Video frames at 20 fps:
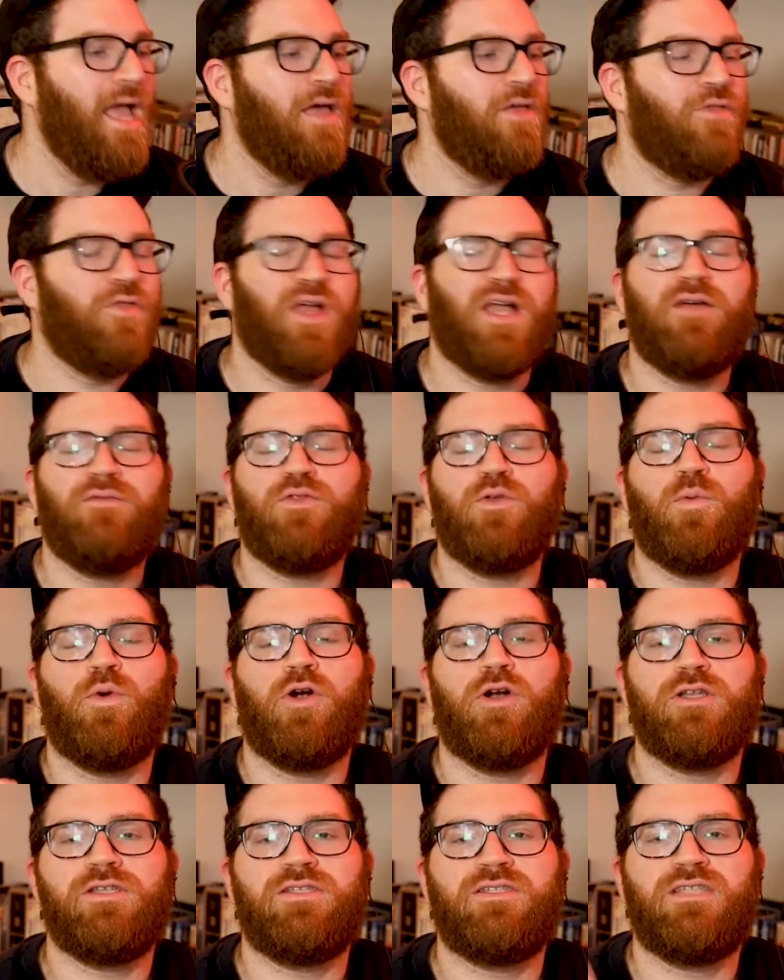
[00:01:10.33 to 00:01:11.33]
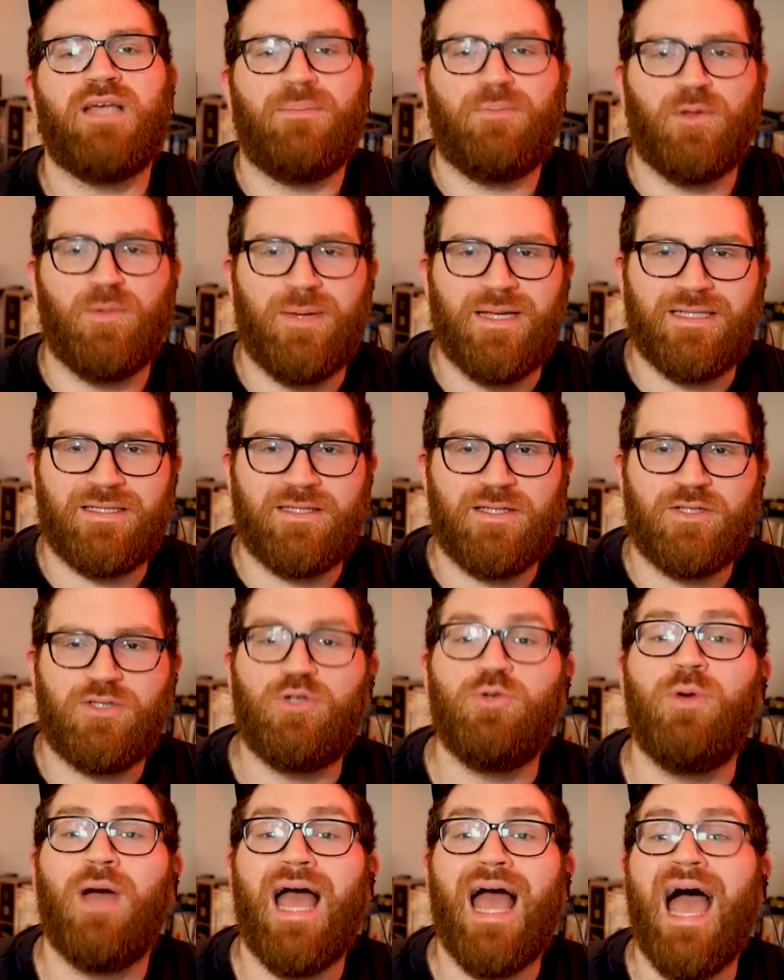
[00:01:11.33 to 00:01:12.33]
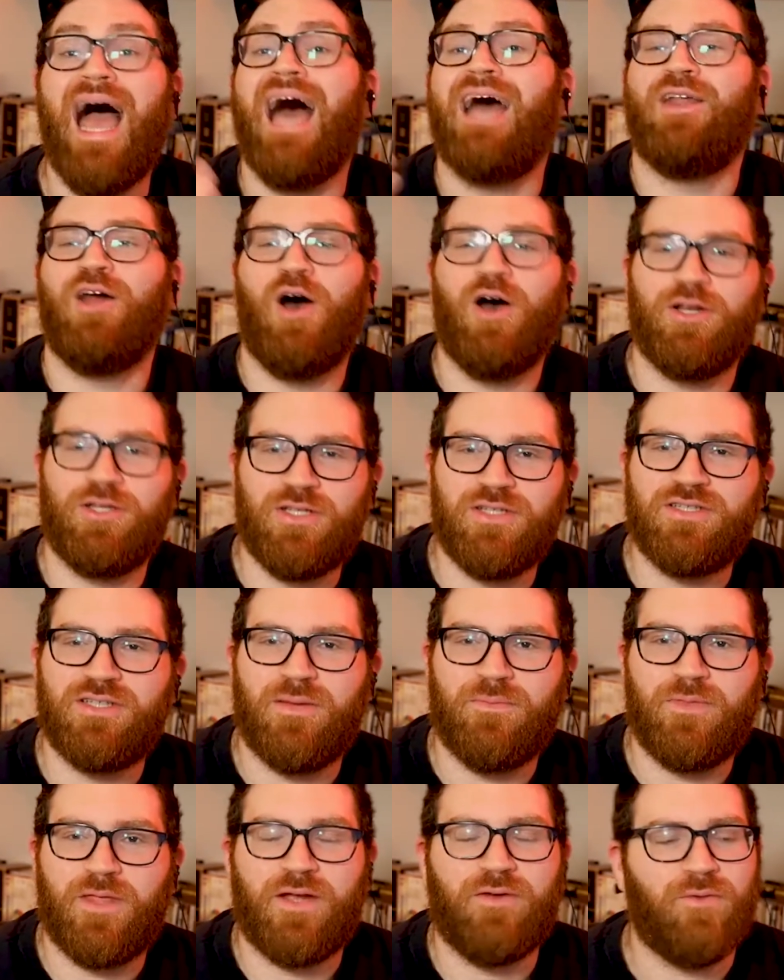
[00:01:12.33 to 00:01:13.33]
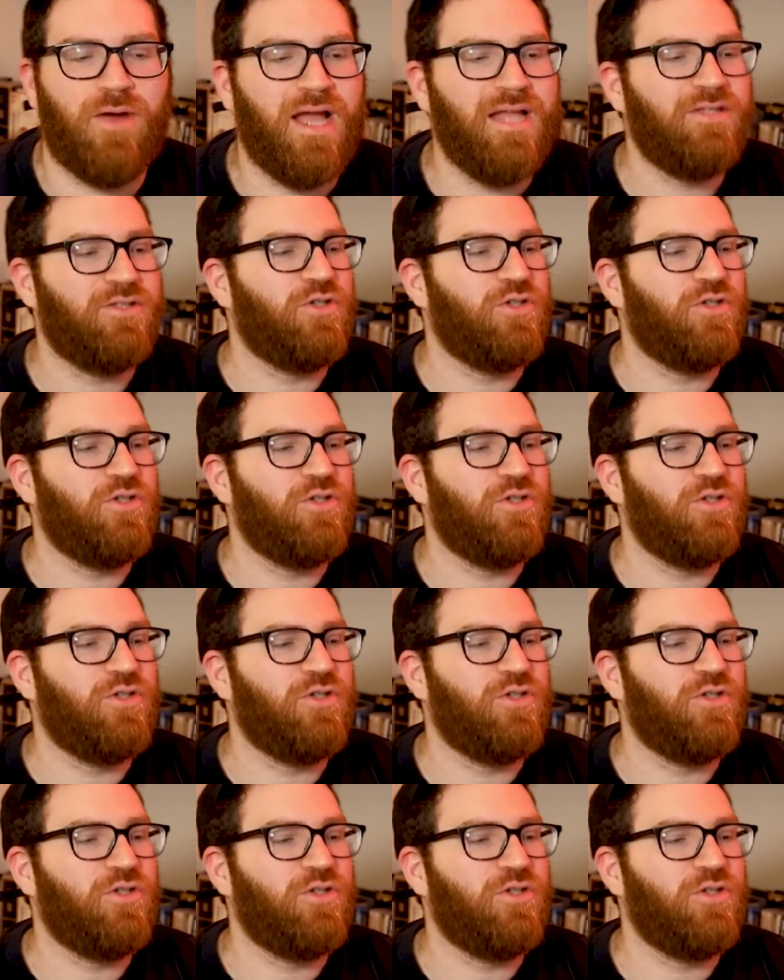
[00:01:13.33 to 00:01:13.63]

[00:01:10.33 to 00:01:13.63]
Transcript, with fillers: Think of the word supplement to add on to something, right?